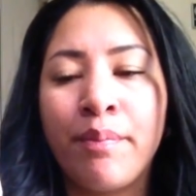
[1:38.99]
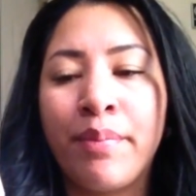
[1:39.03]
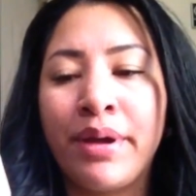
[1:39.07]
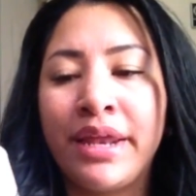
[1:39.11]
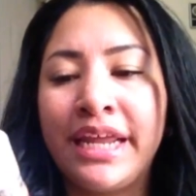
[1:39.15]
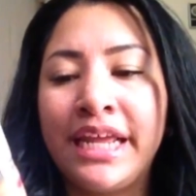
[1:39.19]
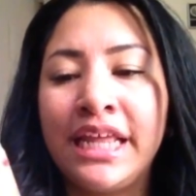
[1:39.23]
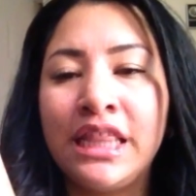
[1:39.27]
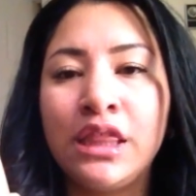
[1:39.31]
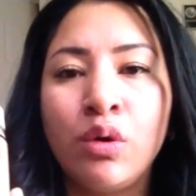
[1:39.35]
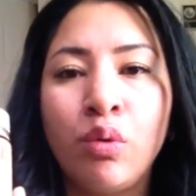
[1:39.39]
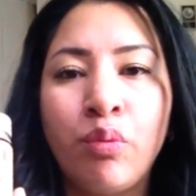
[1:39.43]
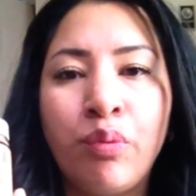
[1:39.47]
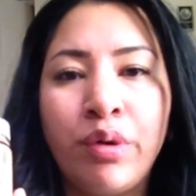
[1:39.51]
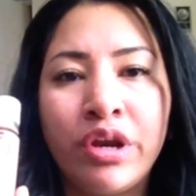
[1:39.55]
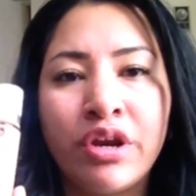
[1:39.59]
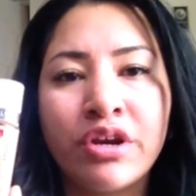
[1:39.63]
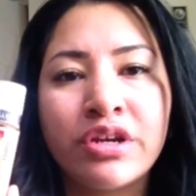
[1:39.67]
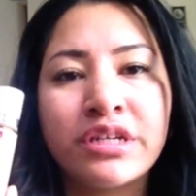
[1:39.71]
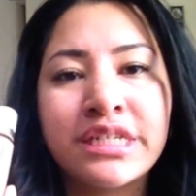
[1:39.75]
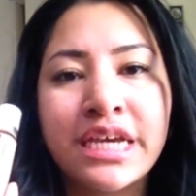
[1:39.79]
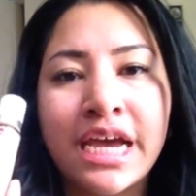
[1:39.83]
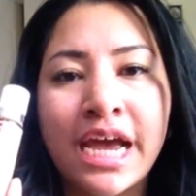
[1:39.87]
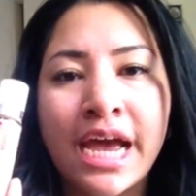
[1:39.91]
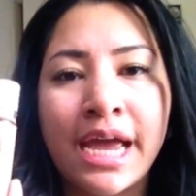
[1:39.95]
But in the
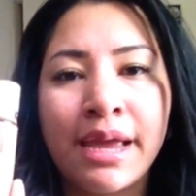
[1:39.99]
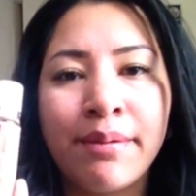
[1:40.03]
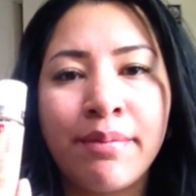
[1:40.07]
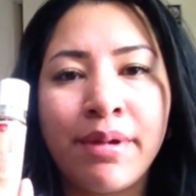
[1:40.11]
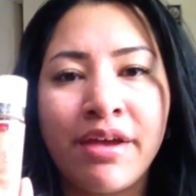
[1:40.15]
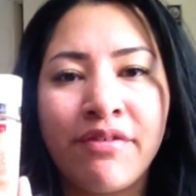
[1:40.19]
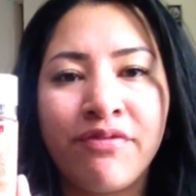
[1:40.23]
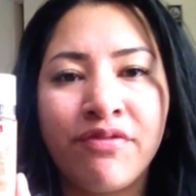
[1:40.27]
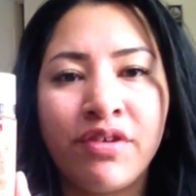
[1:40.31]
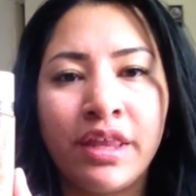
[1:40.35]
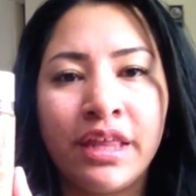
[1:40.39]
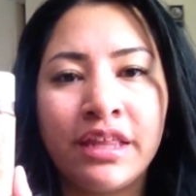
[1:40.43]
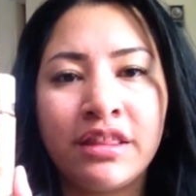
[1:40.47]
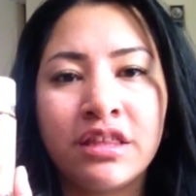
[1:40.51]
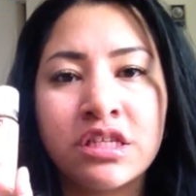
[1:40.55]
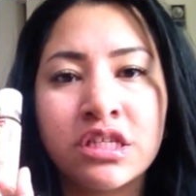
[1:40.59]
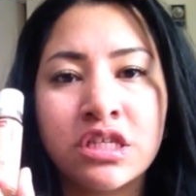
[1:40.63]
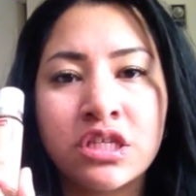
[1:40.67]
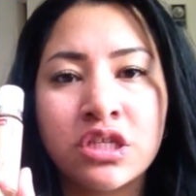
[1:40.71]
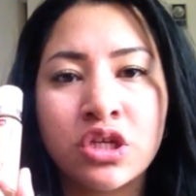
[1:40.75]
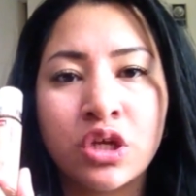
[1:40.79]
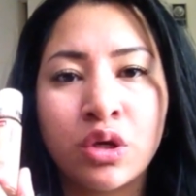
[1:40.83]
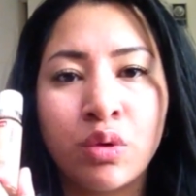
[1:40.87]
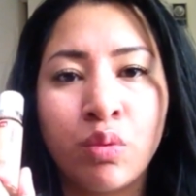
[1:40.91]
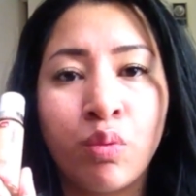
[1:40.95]
wintertime, I feel like this
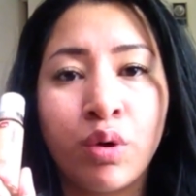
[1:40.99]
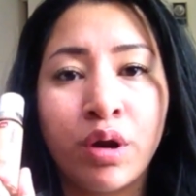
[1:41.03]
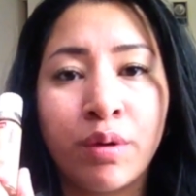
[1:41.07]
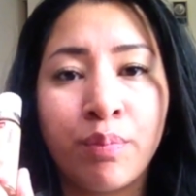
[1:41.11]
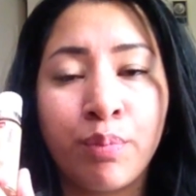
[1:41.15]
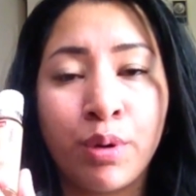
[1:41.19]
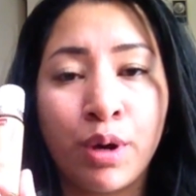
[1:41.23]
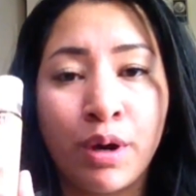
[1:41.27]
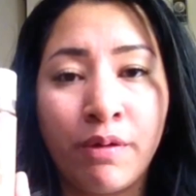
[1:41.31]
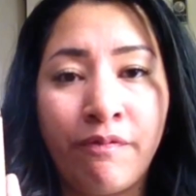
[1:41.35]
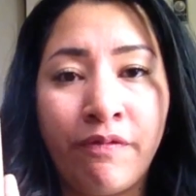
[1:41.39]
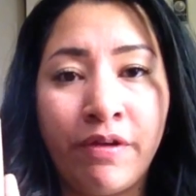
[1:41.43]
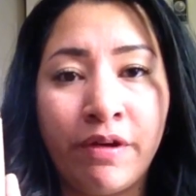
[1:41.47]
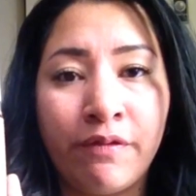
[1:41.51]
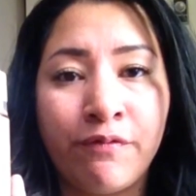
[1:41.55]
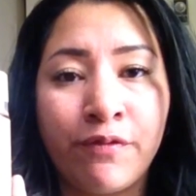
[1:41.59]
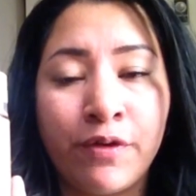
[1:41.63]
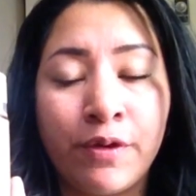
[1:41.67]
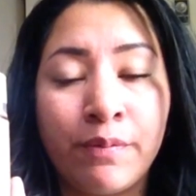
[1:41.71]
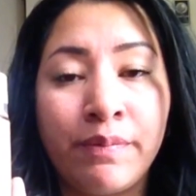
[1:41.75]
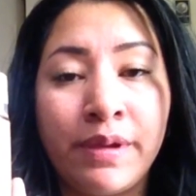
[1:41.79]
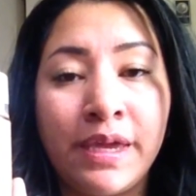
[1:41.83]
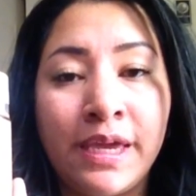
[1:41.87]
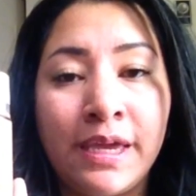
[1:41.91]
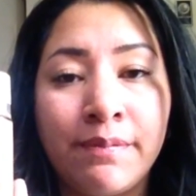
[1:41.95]
is going to work perfect for
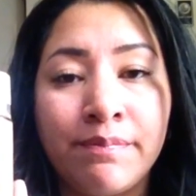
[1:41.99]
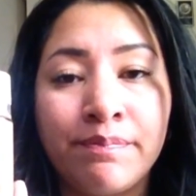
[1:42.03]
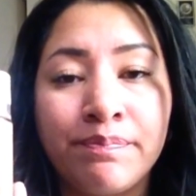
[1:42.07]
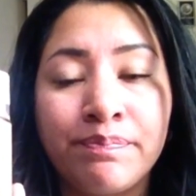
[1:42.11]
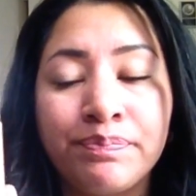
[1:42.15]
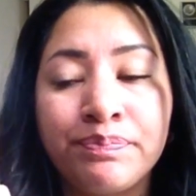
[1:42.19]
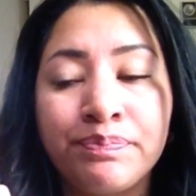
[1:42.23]
me.